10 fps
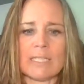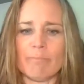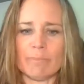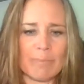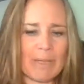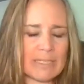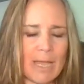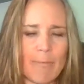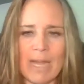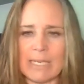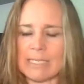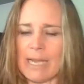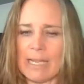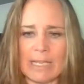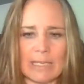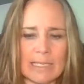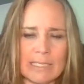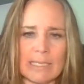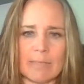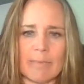spend time meditating and
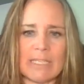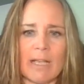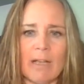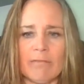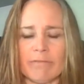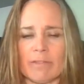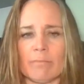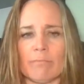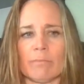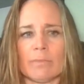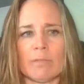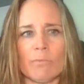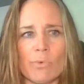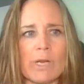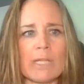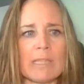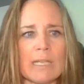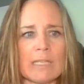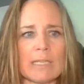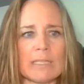listening to myself the, the more i
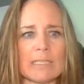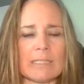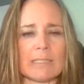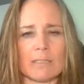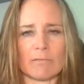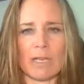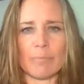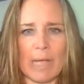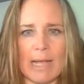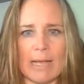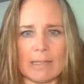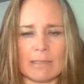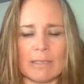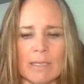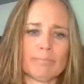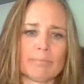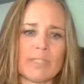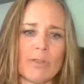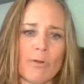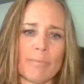think that this is the right path
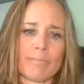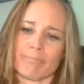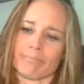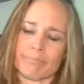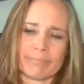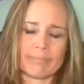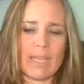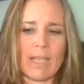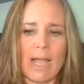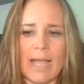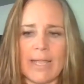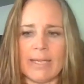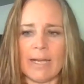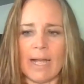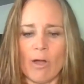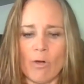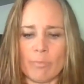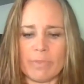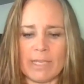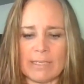so i i
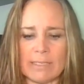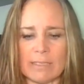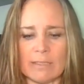hope that